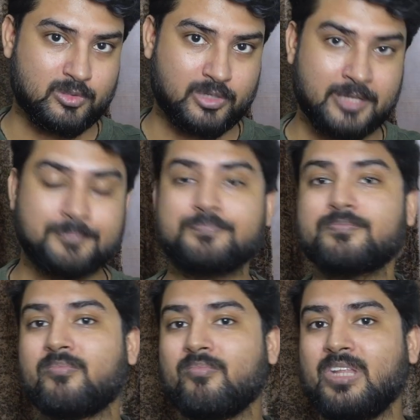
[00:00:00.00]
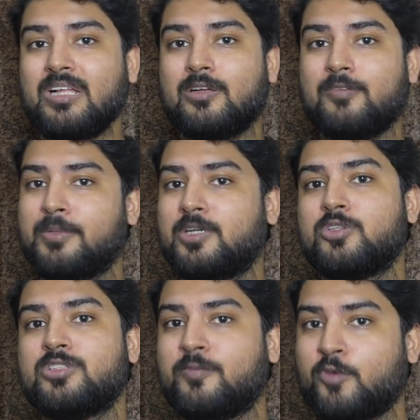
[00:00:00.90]
Okay,
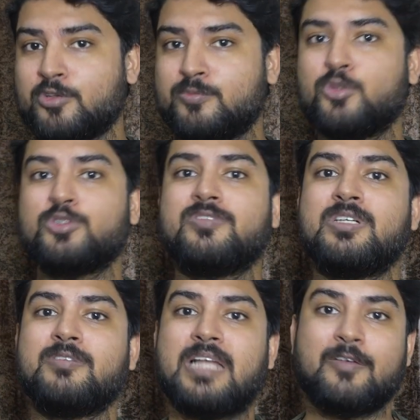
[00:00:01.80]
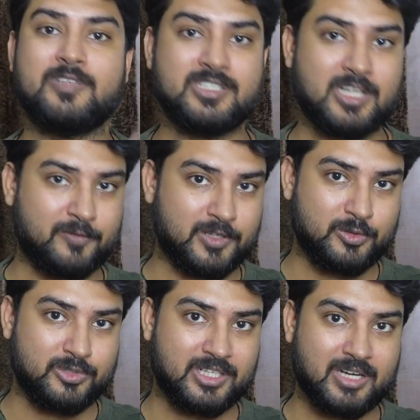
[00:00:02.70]
because of course most of the languages that we're
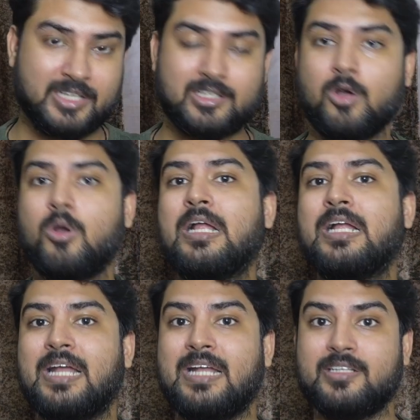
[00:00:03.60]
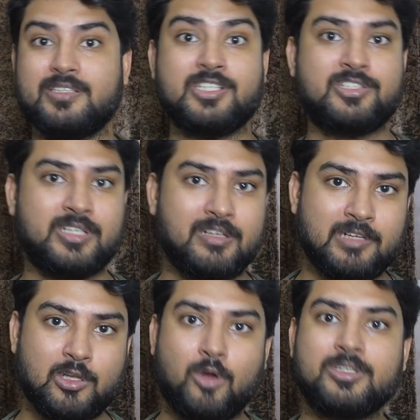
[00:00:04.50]
using right now in industry
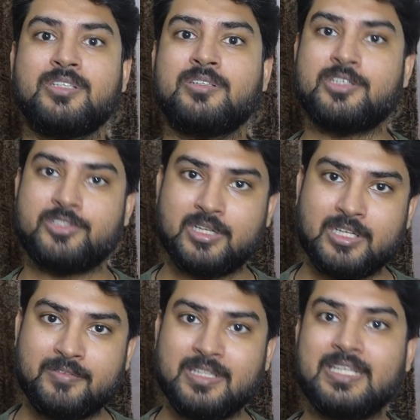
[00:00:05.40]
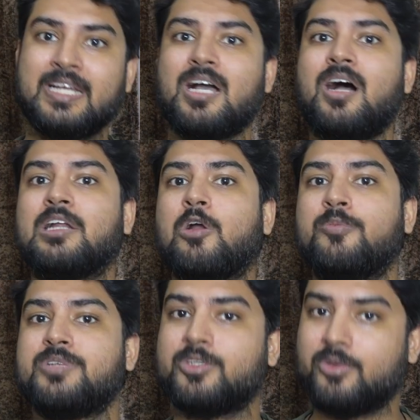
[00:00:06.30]
level on an industrial level they are
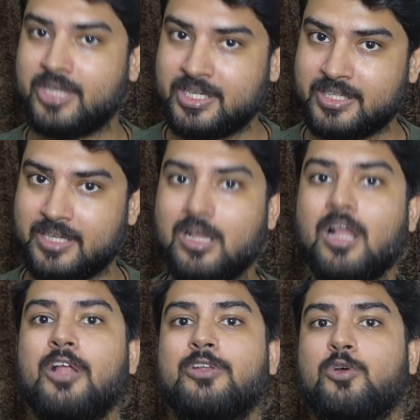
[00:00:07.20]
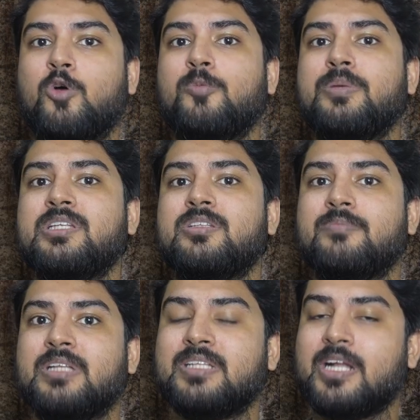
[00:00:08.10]
object oriented so op is
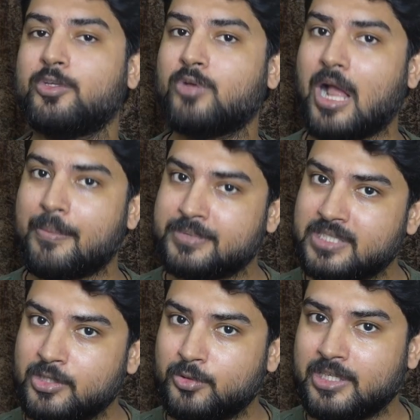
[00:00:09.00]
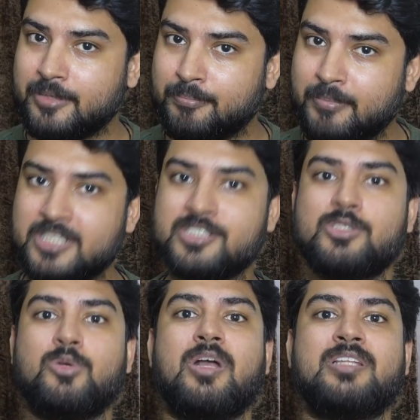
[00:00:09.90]
something that you absolutely must
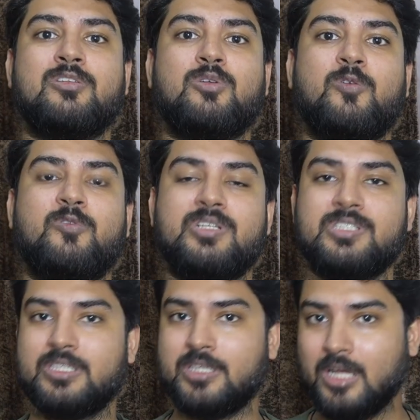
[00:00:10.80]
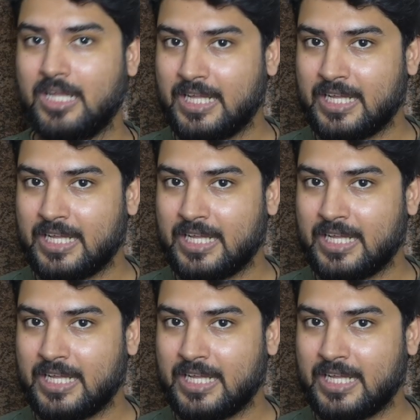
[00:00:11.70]
know as a software engineer